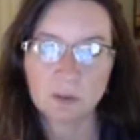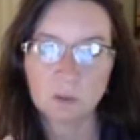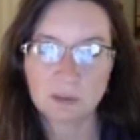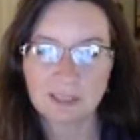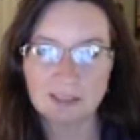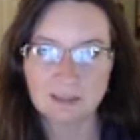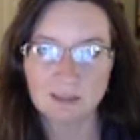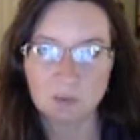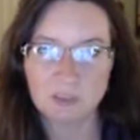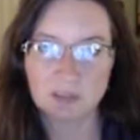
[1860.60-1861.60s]
your
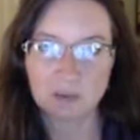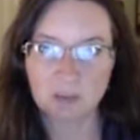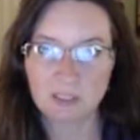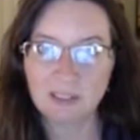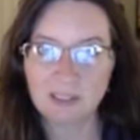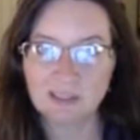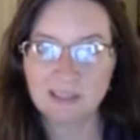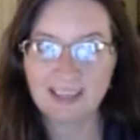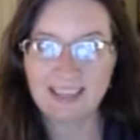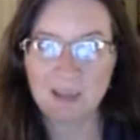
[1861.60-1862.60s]
lesson was complete,
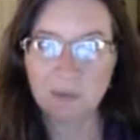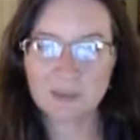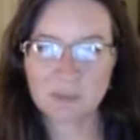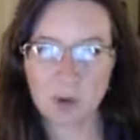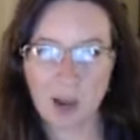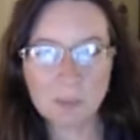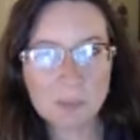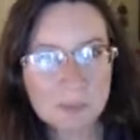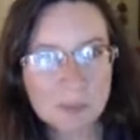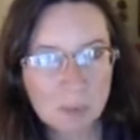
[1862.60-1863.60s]
it was
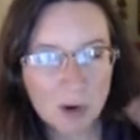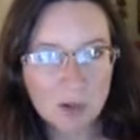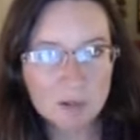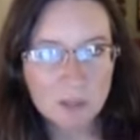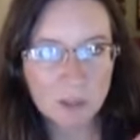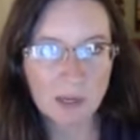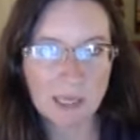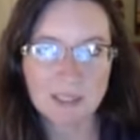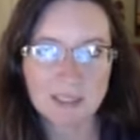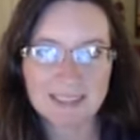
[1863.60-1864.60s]
probably part of the
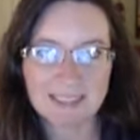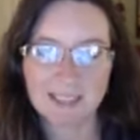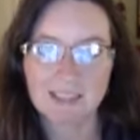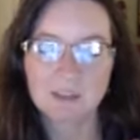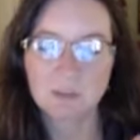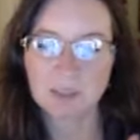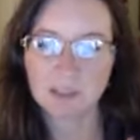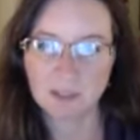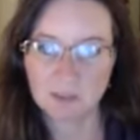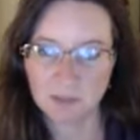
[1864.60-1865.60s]
grand design to
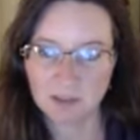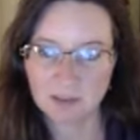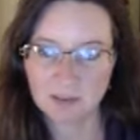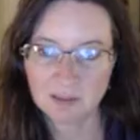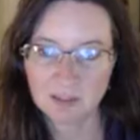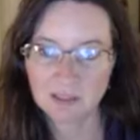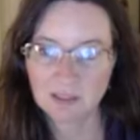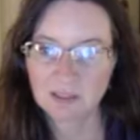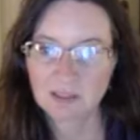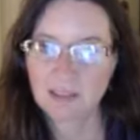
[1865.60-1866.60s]
begin with.
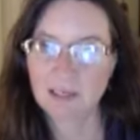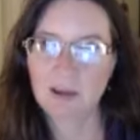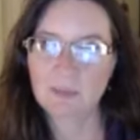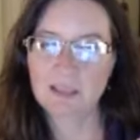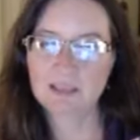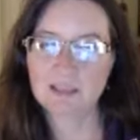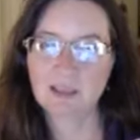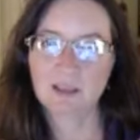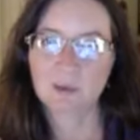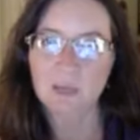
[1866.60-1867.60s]
Now, I'm not
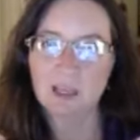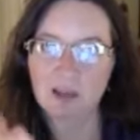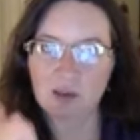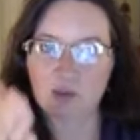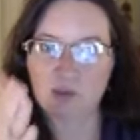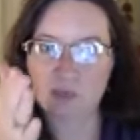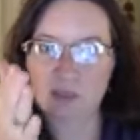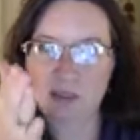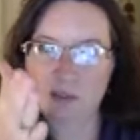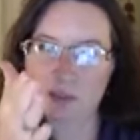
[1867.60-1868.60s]
saying that we have
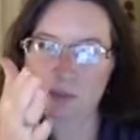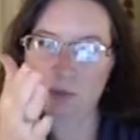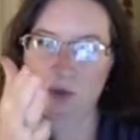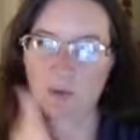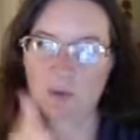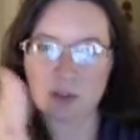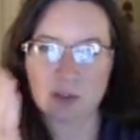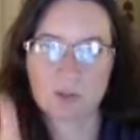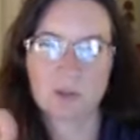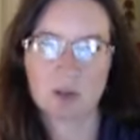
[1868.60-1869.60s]
a perfect
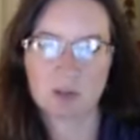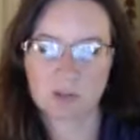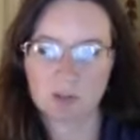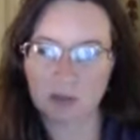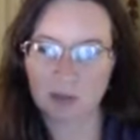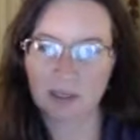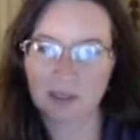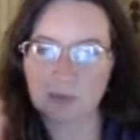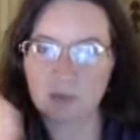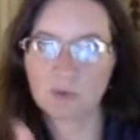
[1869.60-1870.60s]
structure and
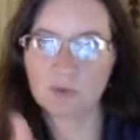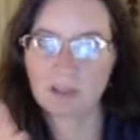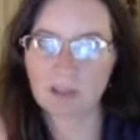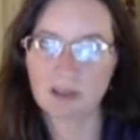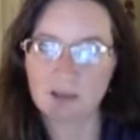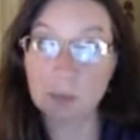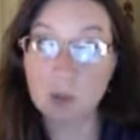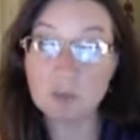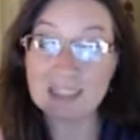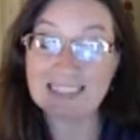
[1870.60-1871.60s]
a
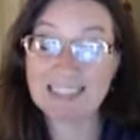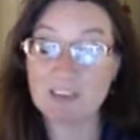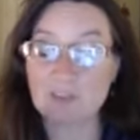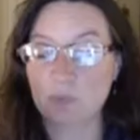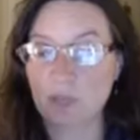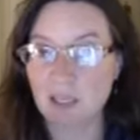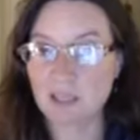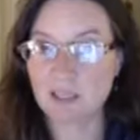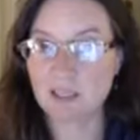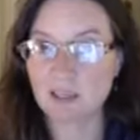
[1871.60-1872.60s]
perfect life
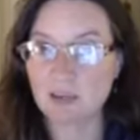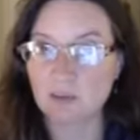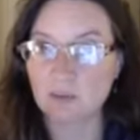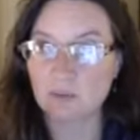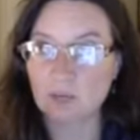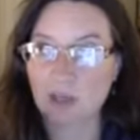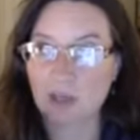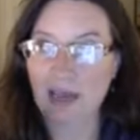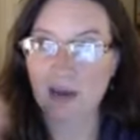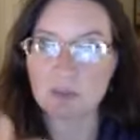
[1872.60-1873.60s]
plan of
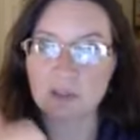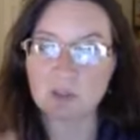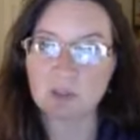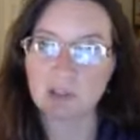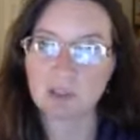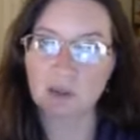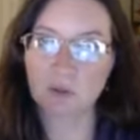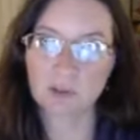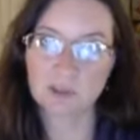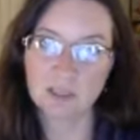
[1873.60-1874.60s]
how things are going to go
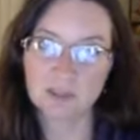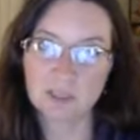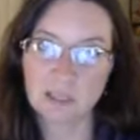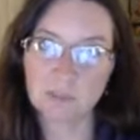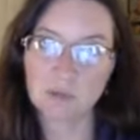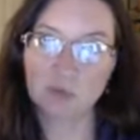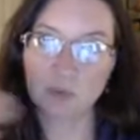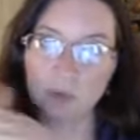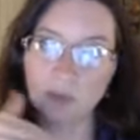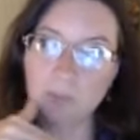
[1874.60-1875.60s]
in our lifetime
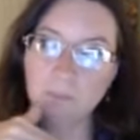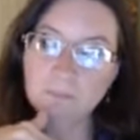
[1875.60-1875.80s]
before